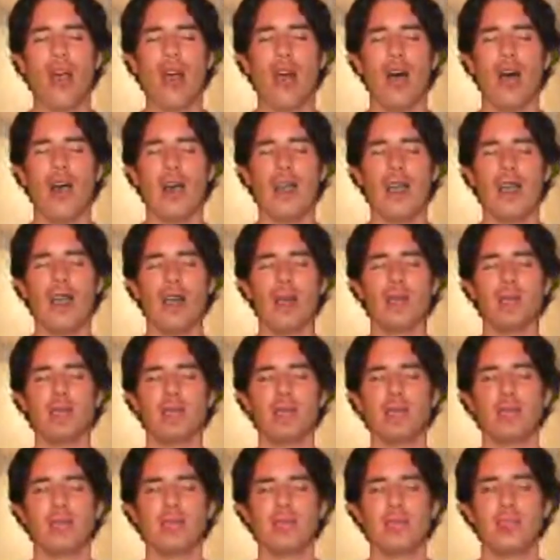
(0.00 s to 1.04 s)
I
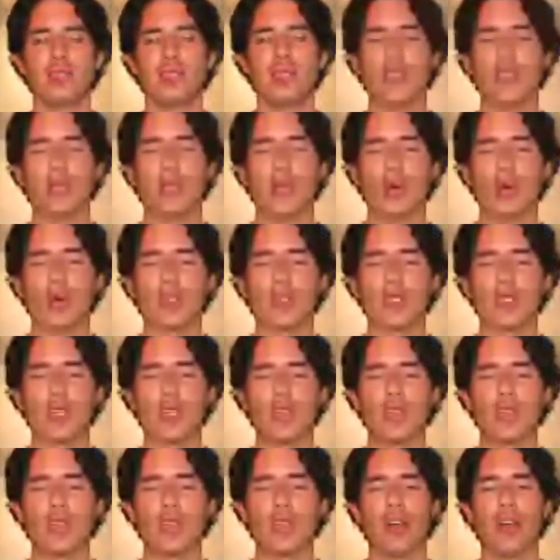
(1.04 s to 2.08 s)
am the
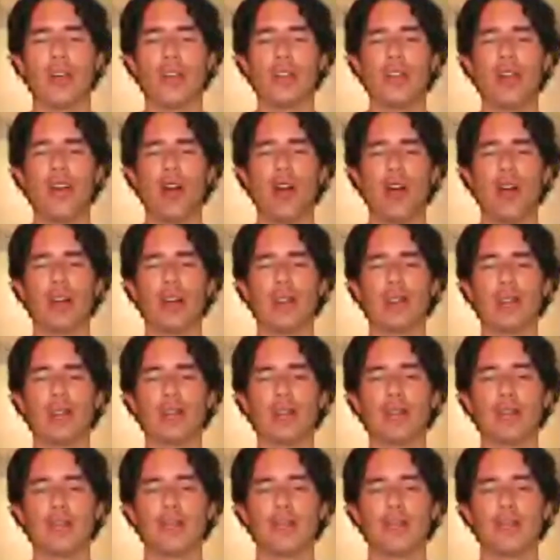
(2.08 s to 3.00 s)
portal of the heart.